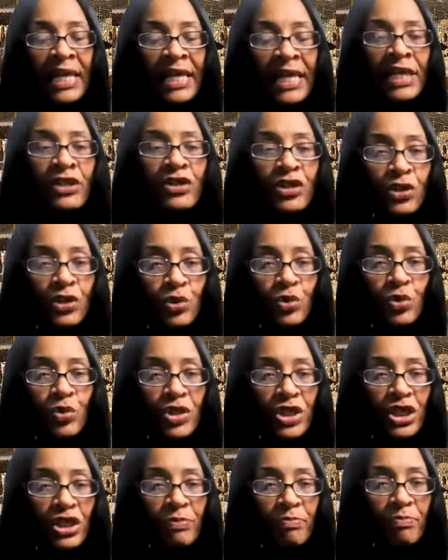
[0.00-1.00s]

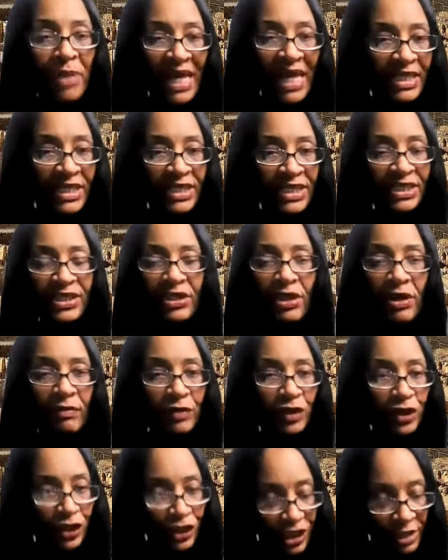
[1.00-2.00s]
into the bellies
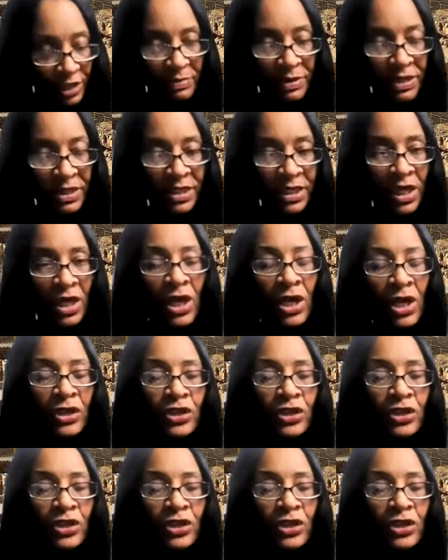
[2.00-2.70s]
of ships